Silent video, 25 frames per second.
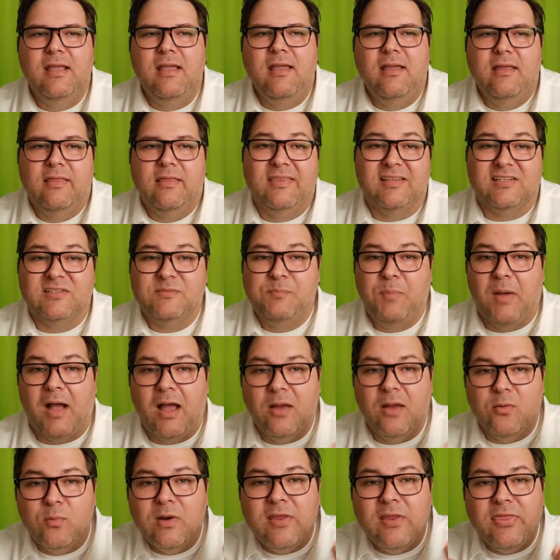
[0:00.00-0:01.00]
The
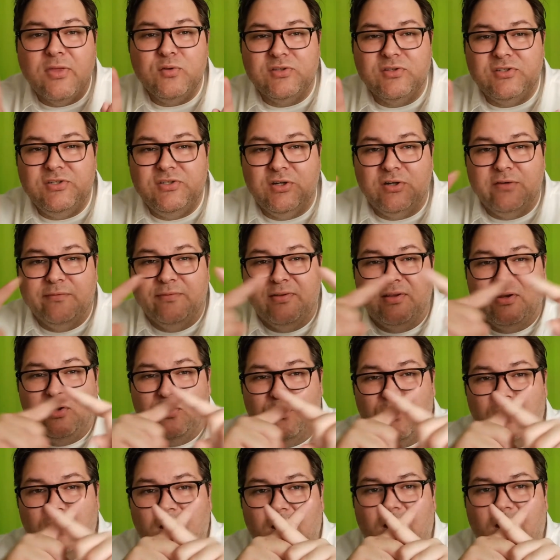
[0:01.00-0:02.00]
spot where those nerves
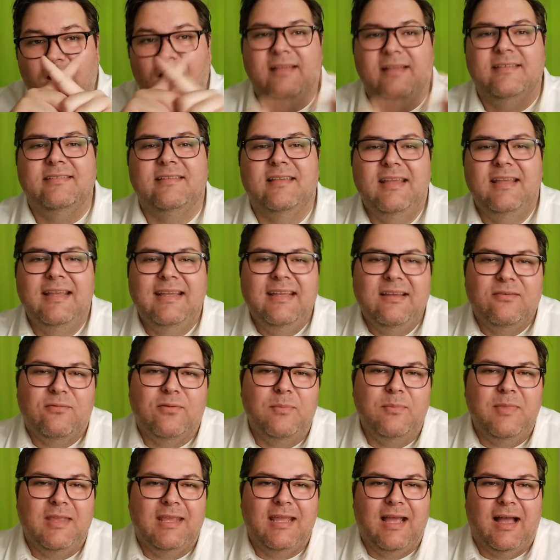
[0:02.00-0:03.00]
cross
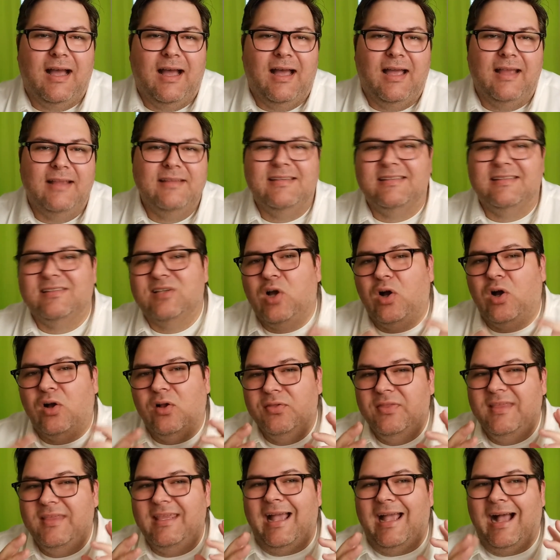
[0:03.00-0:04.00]
from the eyes is
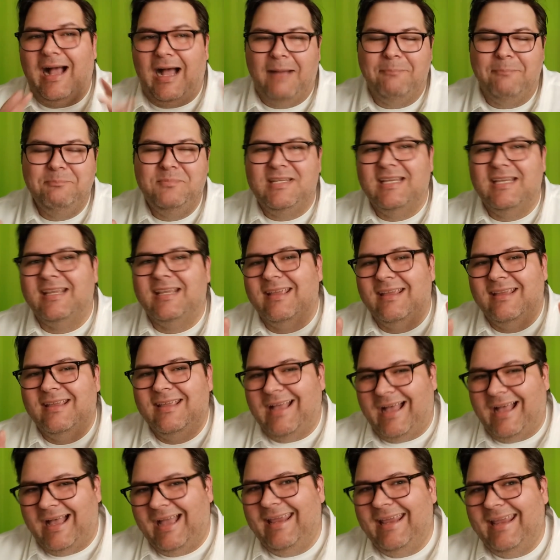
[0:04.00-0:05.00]
called the optic
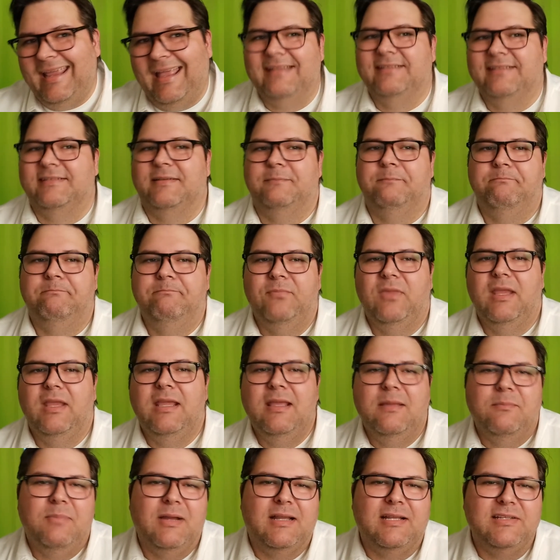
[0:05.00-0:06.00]
chiasm
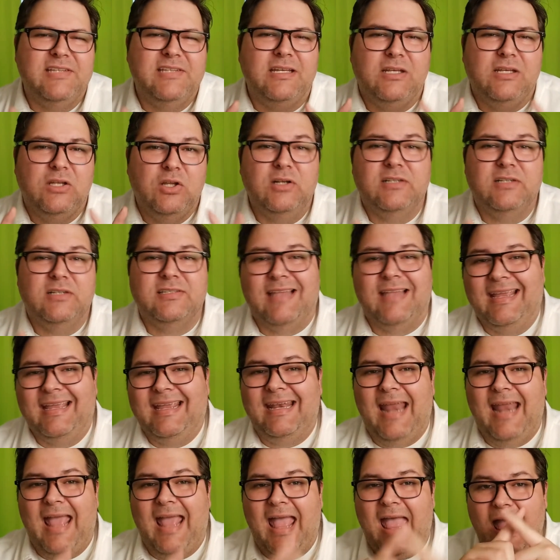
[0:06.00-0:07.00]
because it looks like
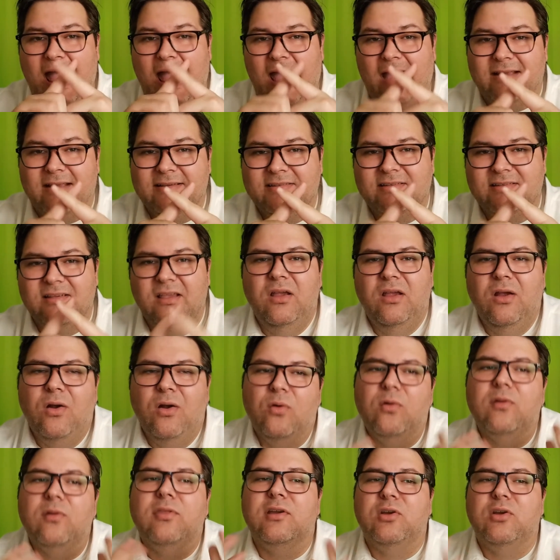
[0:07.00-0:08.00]
an X
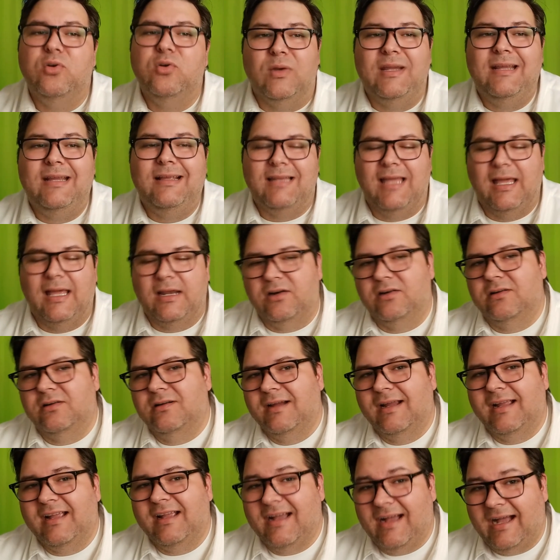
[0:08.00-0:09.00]
or the Greek letter
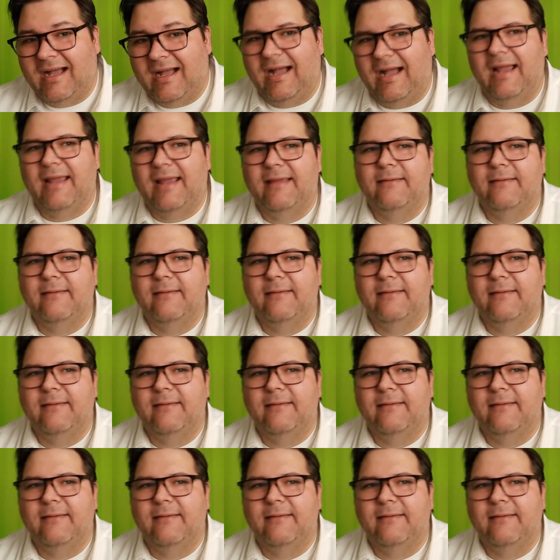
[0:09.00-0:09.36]
chi.